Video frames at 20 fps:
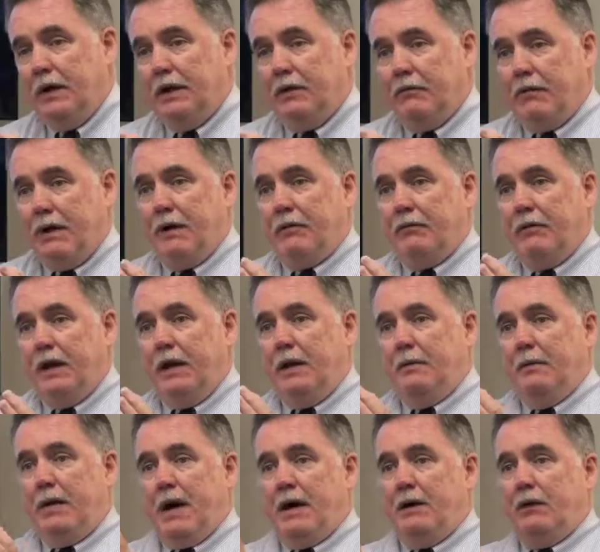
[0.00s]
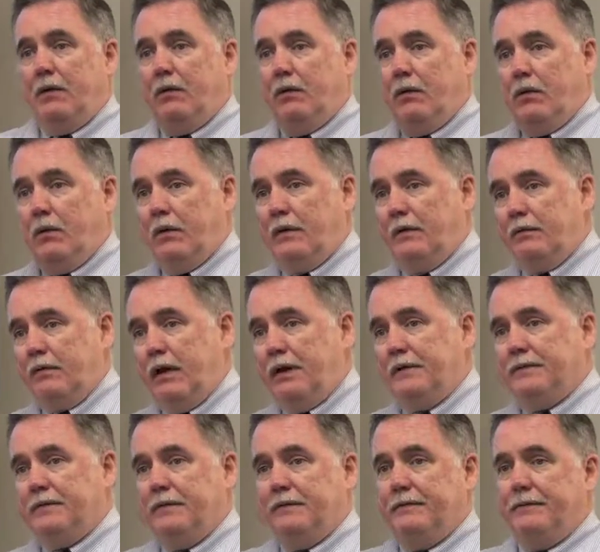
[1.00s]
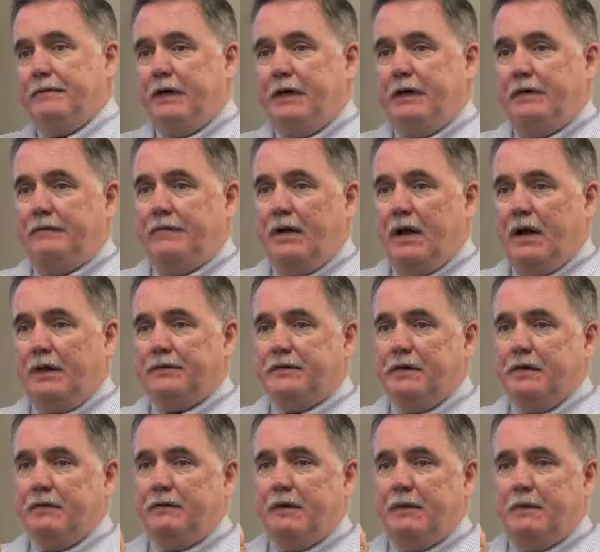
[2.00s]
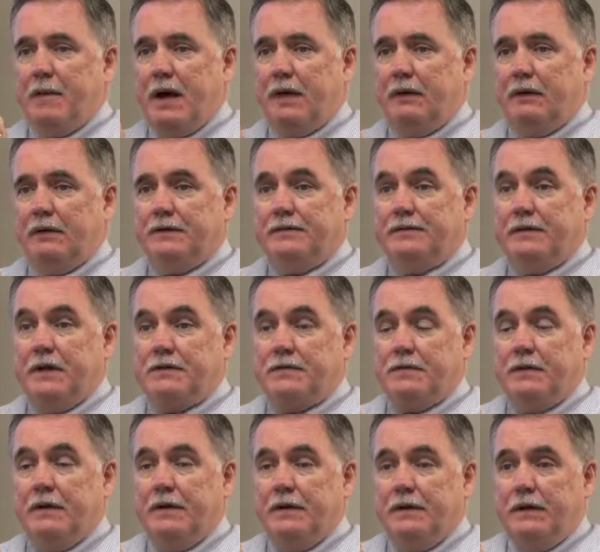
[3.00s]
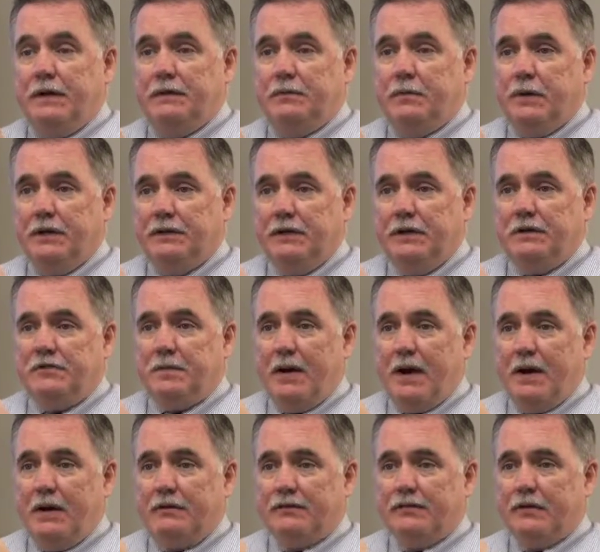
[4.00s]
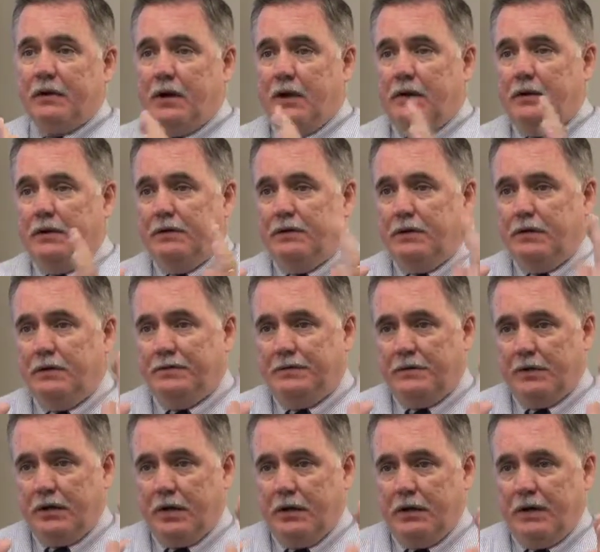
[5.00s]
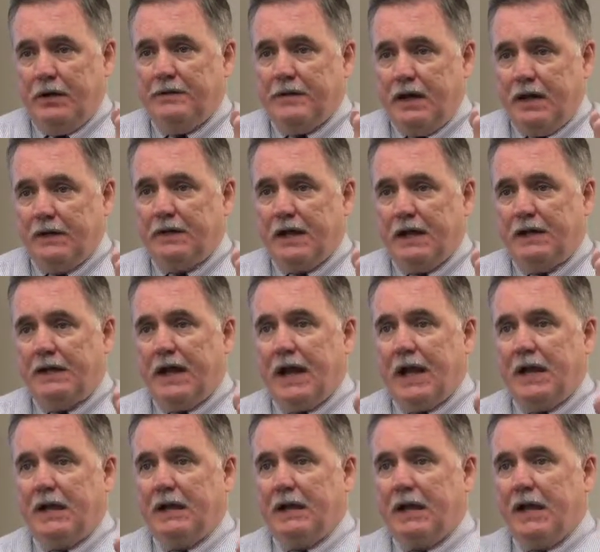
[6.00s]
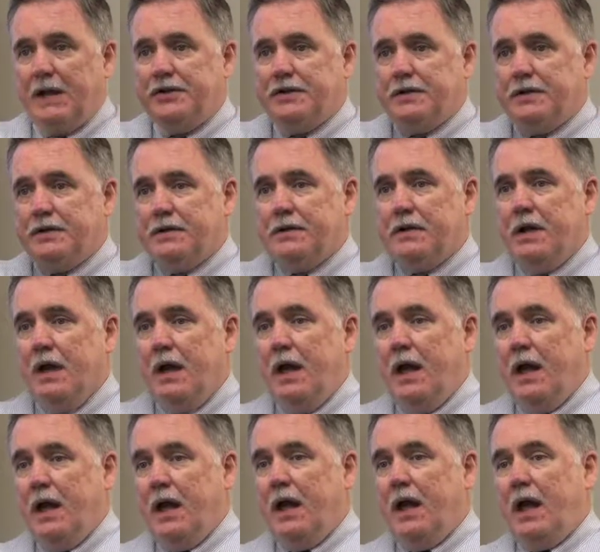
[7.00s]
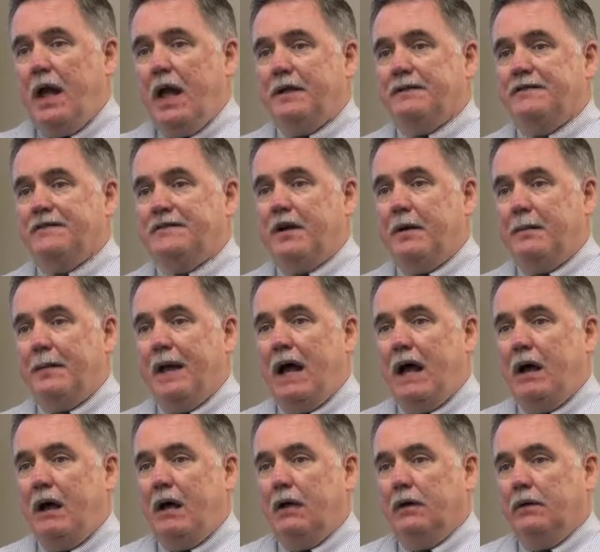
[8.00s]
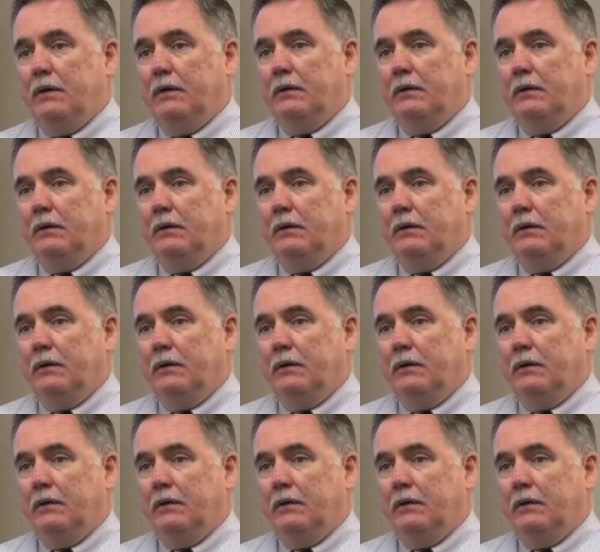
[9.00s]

credit rating model or the relative volatility model, et cetera, and what these models are going to do is they're going to take that calculation and somehow